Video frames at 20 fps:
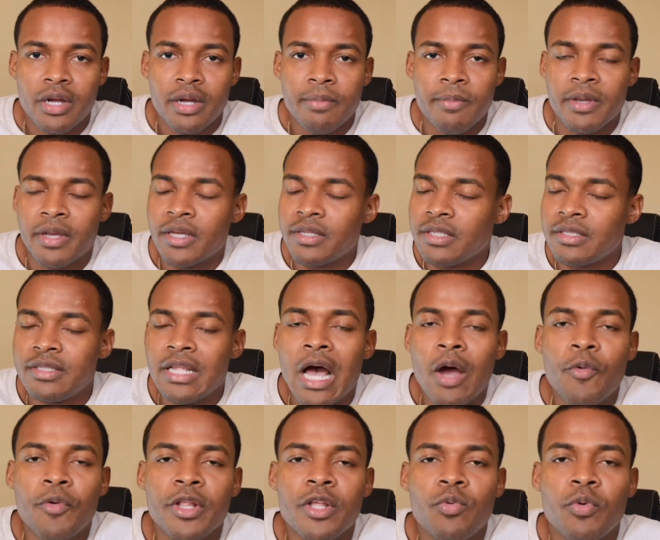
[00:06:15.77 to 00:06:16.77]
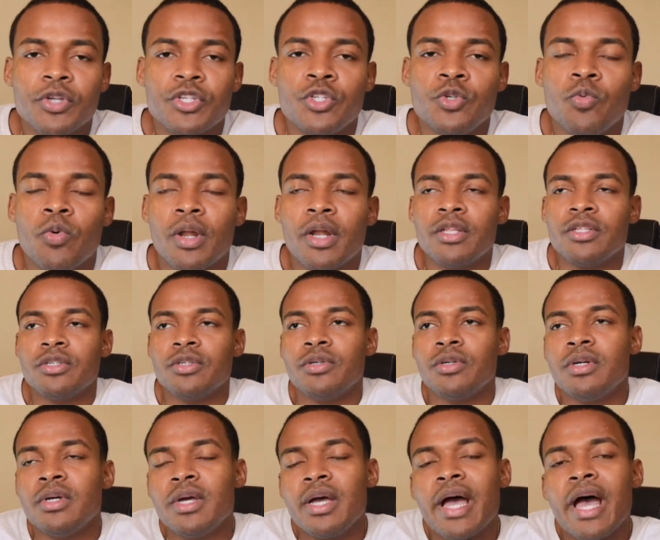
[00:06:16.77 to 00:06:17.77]
because it's not really what you want to
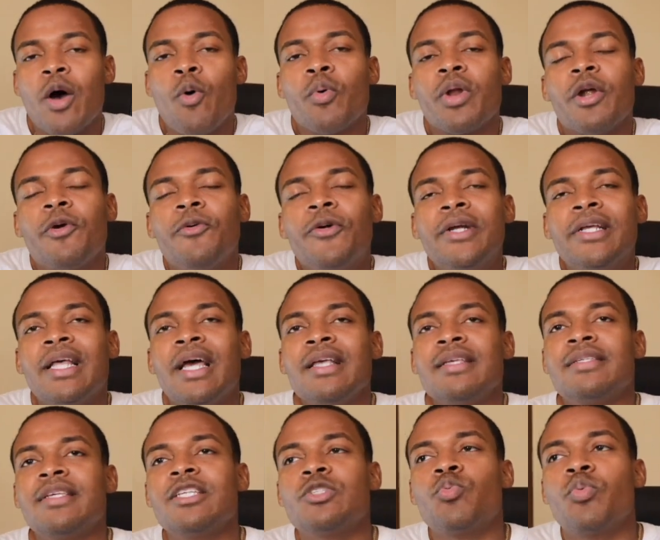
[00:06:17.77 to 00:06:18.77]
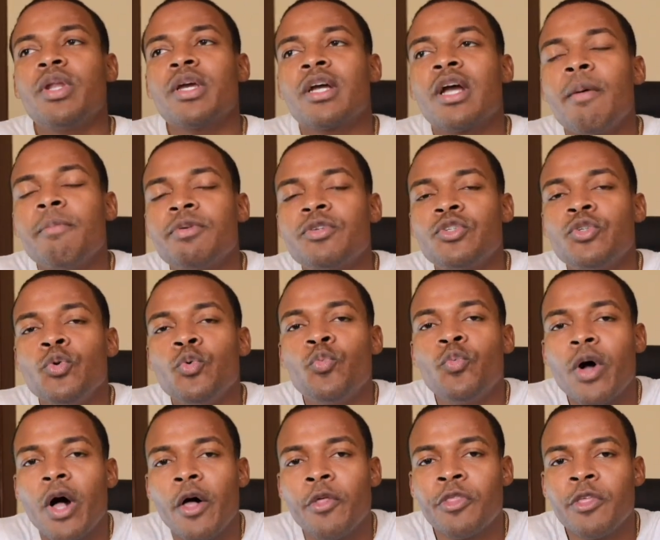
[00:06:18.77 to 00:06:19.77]
do. And what I realized is when it comes to
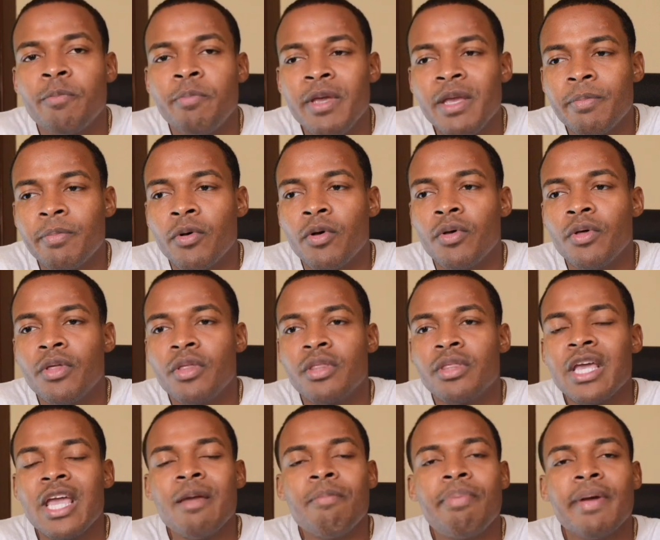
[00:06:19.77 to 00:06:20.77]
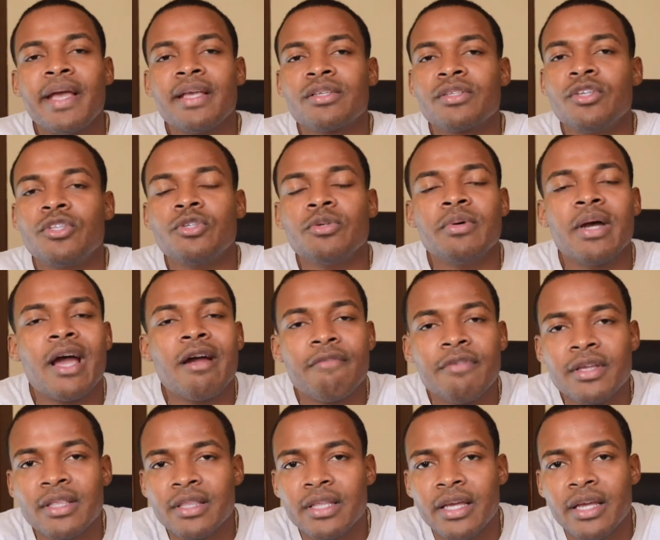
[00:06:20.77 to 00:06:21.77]
wealthy people, they basically do
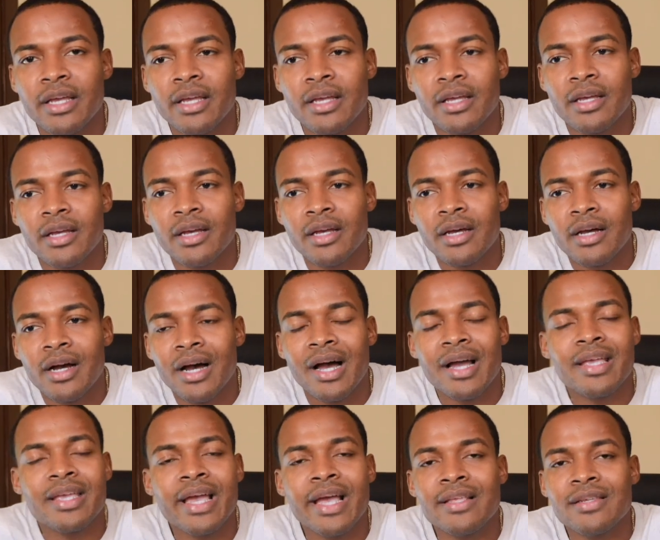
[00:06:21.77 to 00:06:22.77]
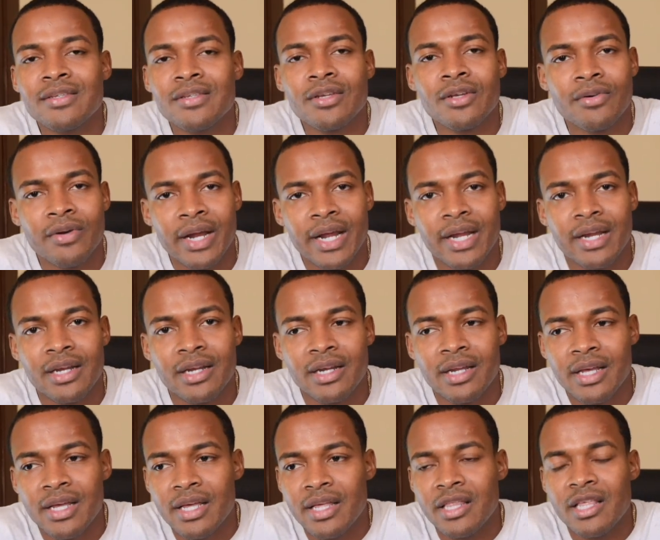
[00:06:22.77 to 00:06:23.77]
everything against the grain.
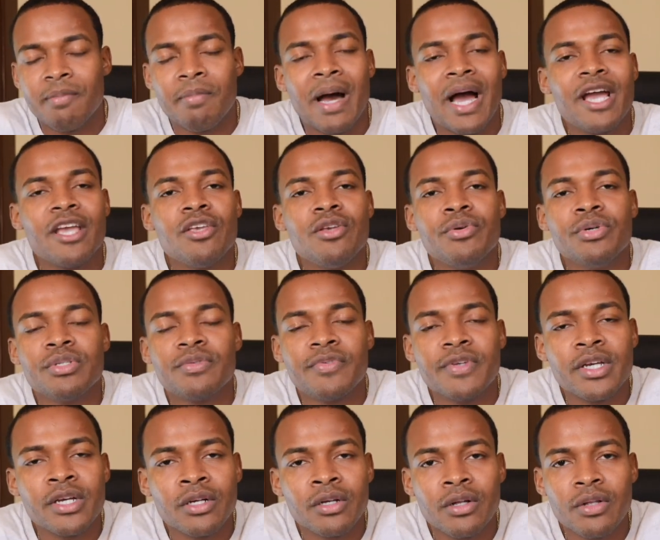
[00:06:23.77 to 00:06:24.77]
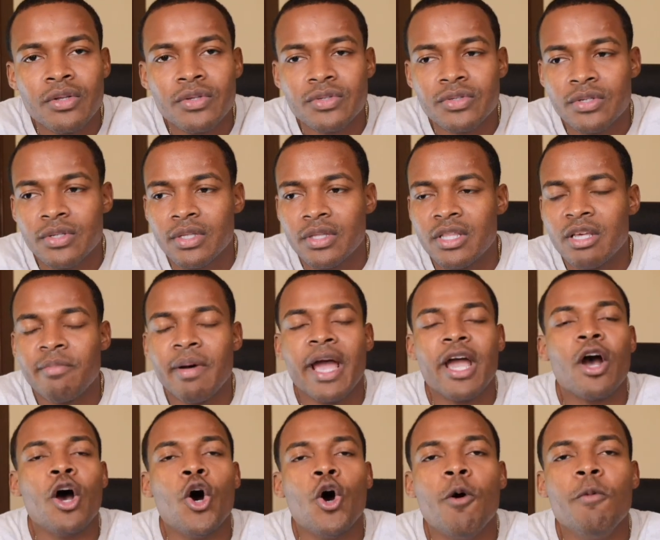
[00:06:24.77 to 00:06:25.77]
They buy used vehicles, they
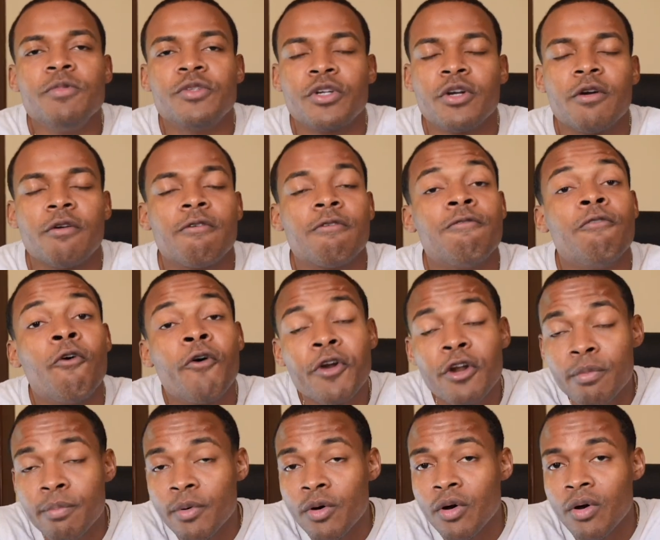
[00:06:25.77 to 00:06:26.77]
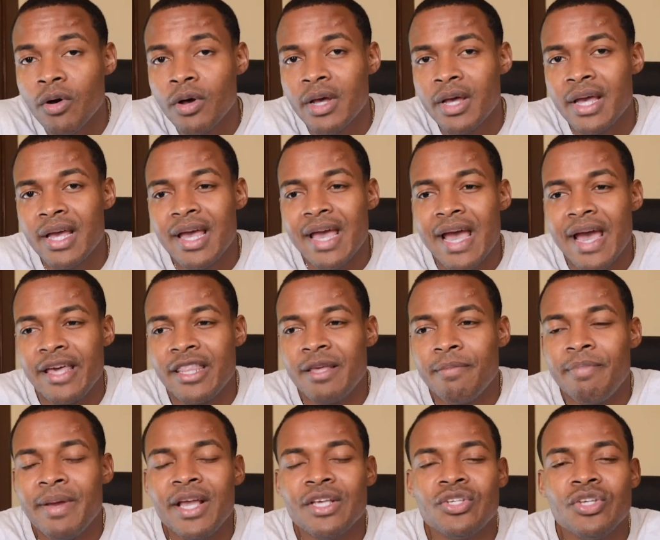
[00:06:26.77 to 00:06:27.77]
buy homes that are affordable, and they
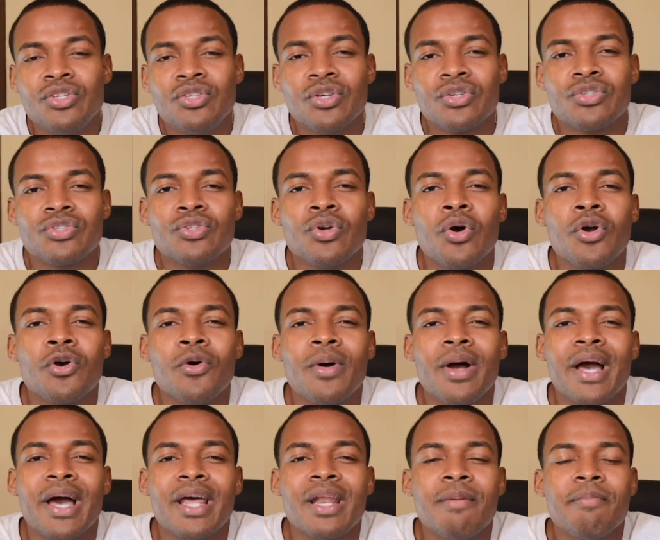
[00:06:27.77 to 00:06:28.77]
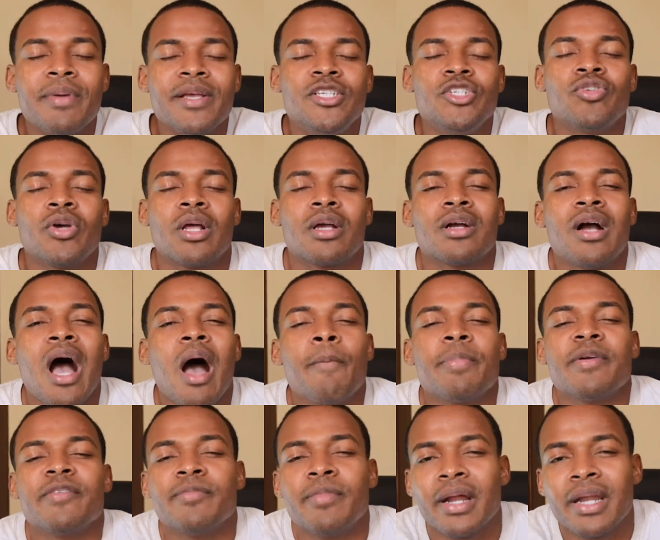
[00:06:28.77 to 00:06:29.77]
basically just don't go ahead and basically try to
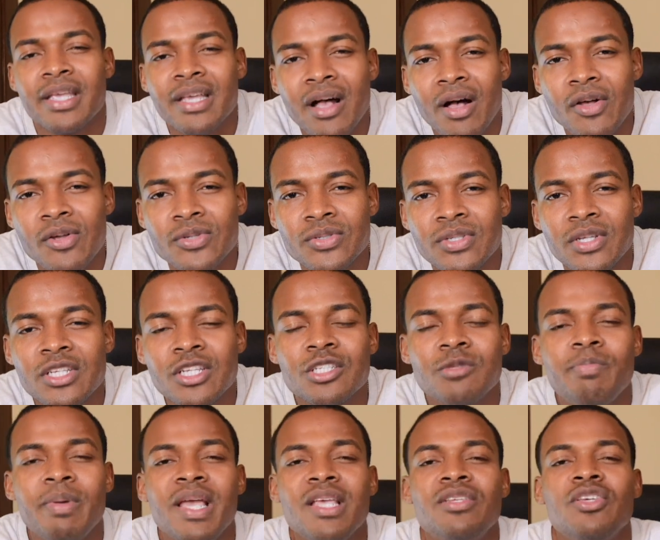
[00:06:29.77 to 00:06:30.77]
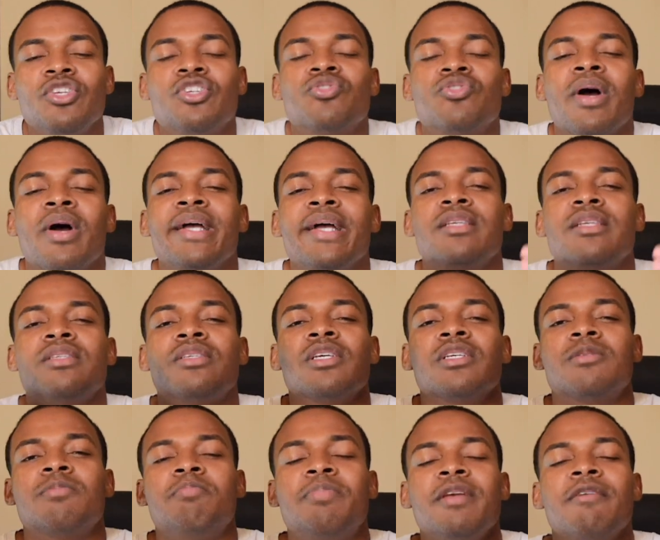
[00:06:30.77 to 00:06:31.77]
copy everybody else. They just basically try to
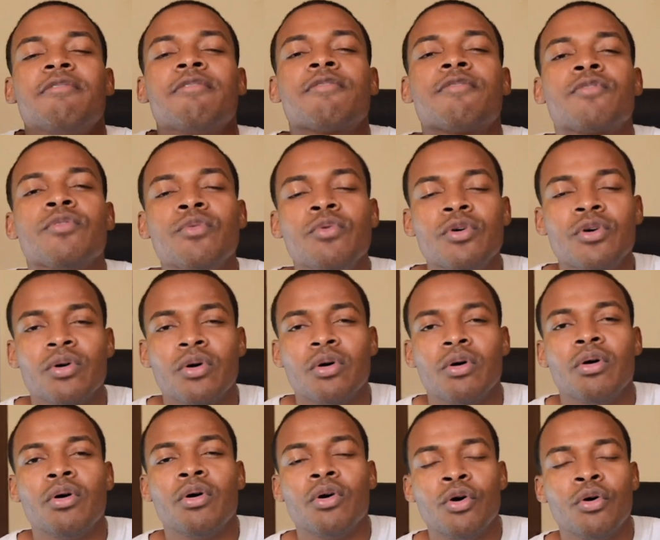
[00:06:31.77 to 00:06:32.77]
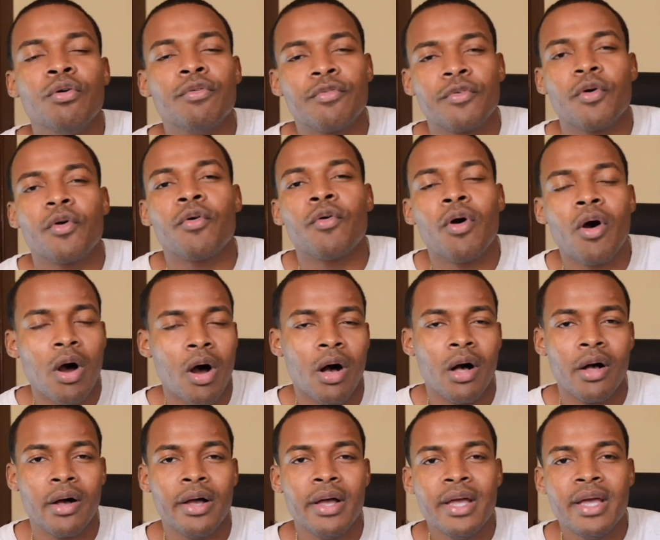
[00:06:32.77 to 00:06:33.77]
just be frugal
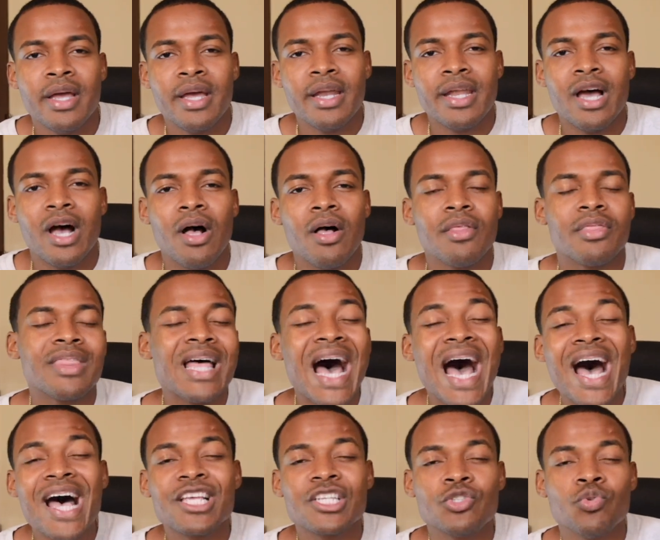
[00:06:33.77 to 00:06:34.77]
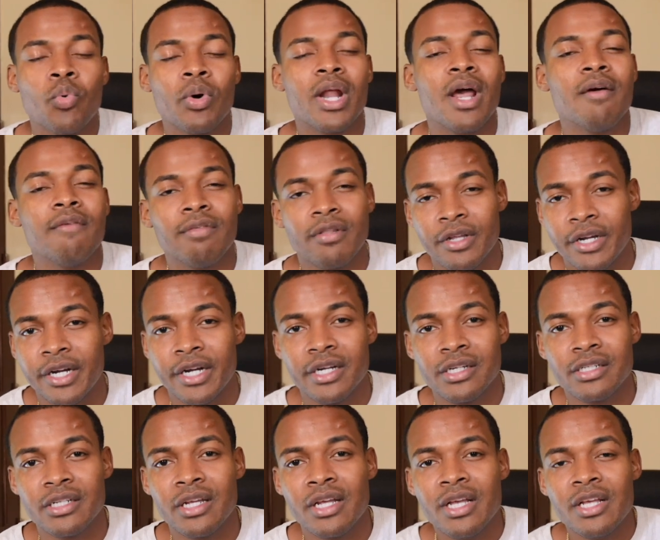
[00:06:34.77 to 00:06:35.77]
overall. Now, that's what I've
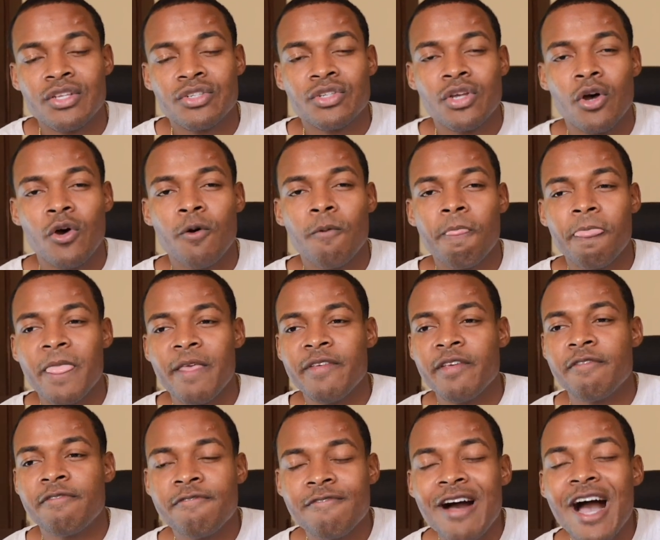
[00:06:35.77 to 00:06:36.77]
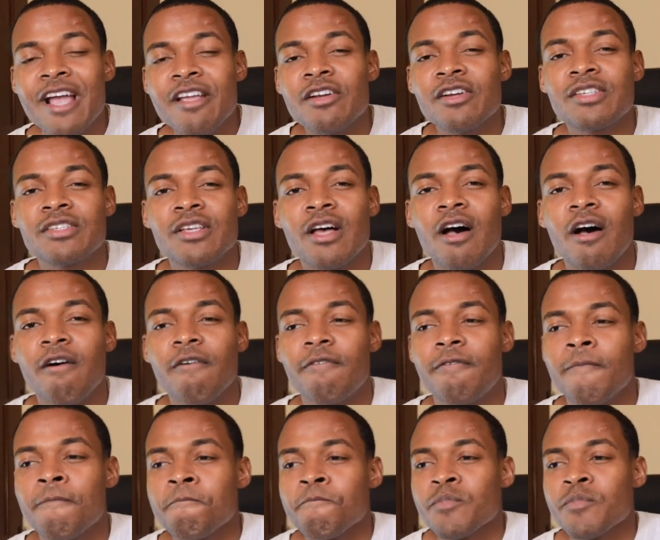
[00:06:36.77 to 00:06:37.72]
learned. So if you find yourself